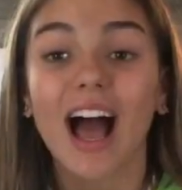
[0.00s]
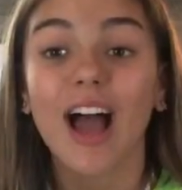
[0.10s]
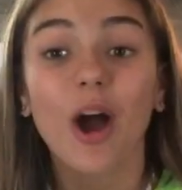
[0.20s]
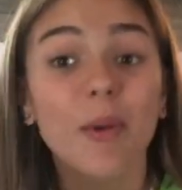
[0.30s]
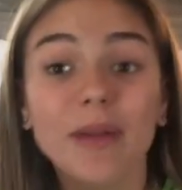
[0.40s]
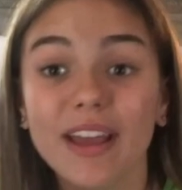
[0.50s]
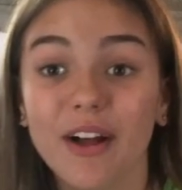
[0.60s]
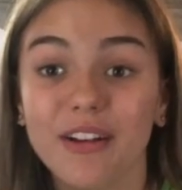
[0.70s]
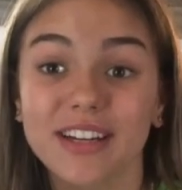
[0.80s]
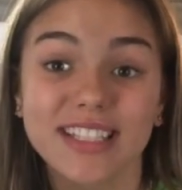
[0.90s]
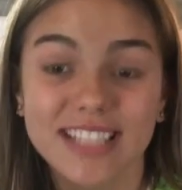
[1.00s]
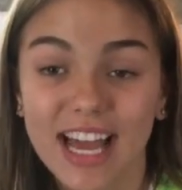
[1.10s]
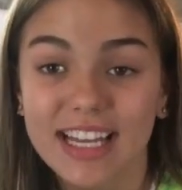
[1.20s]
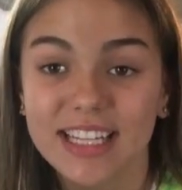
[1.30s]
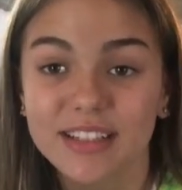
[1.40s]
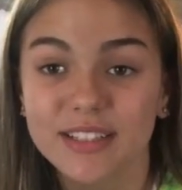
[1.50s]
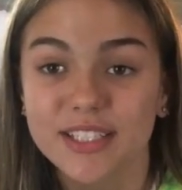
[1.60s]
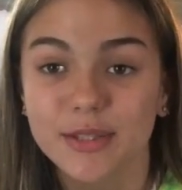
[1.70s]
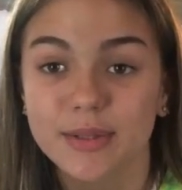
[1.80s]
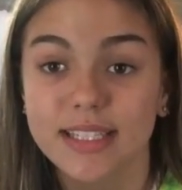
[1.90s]
I hope that y'all are excited
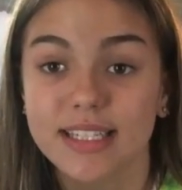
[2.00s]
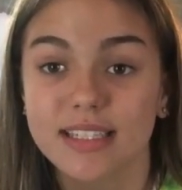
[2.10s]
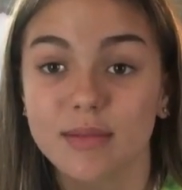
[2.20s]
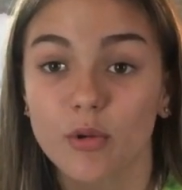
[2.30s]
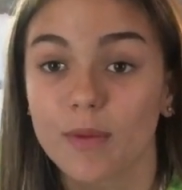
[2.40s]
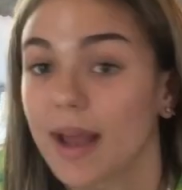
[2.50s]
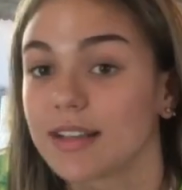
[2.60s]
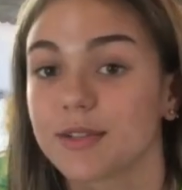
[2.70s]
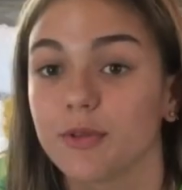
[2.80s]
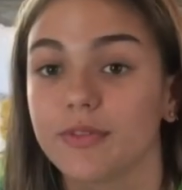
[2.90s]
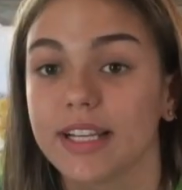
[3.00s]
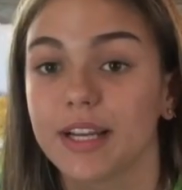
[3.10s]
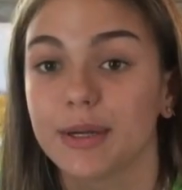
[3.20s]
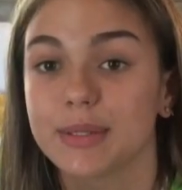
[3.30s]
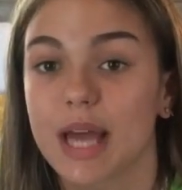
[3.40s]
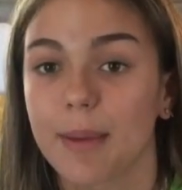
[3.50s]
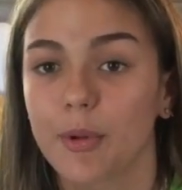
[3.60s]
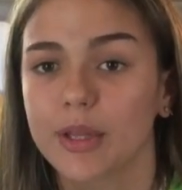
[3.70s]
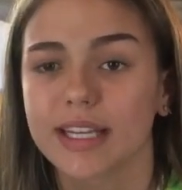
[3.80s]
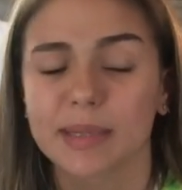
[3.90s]
to see some more back to school videos.
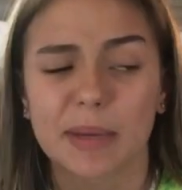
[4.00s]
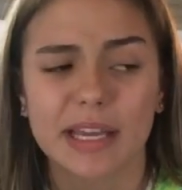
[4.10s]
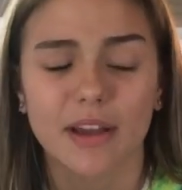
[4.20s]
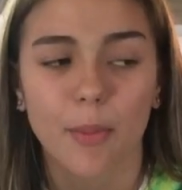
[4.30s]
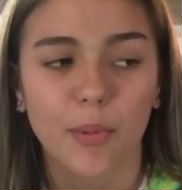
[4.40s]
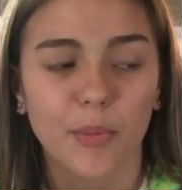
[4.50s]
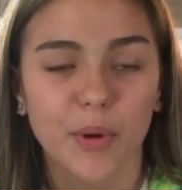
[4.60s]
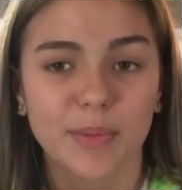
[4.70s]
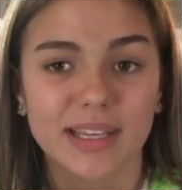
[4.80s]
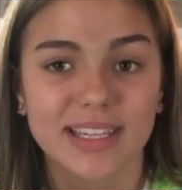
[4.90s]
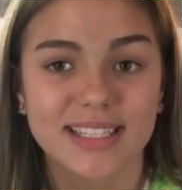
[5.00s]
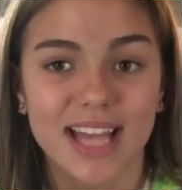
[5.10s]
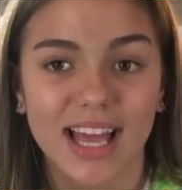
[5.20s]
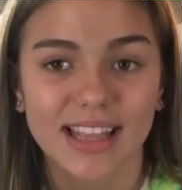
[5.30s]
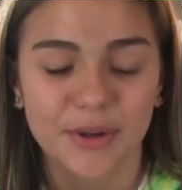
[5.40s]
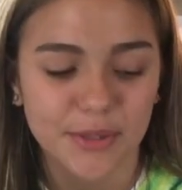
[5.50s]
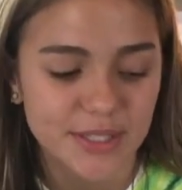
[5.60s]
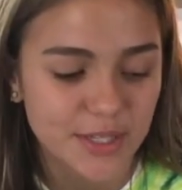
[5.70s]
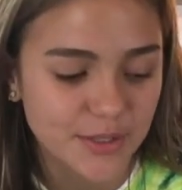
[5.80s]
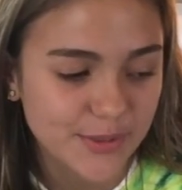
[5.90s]
I'm only gonna make a couple more because I literally
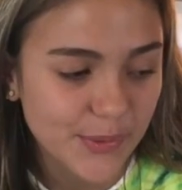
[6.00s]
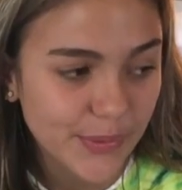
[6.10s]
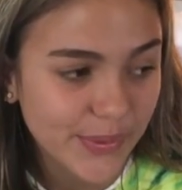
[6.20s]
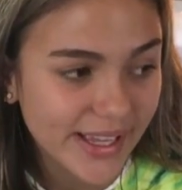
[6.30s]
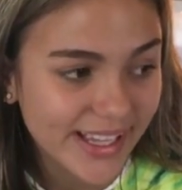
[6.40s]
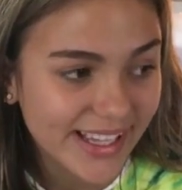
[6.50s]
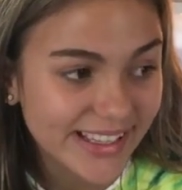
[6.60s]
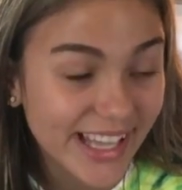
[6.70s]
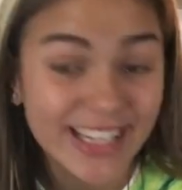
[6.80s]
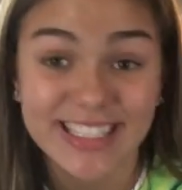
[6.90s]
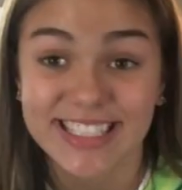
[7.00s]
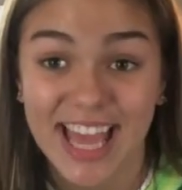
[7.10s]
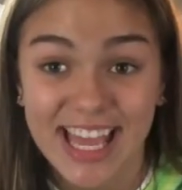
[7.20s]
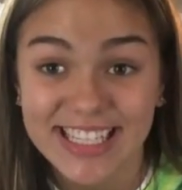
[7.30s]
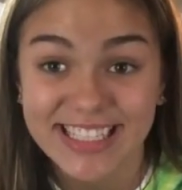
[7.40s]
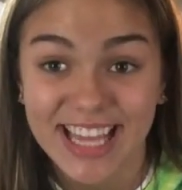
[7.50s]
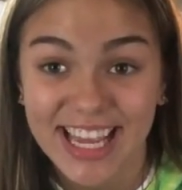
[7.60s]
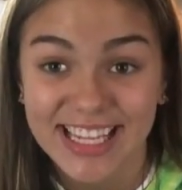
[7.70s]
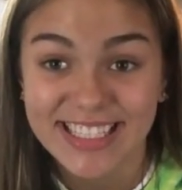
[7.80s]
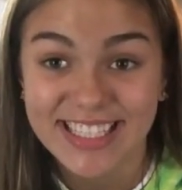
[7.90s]
start school in like 10
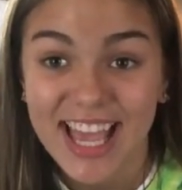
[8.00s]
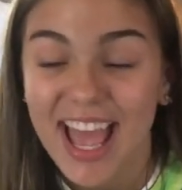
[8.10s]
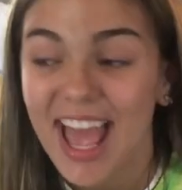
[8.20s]
days.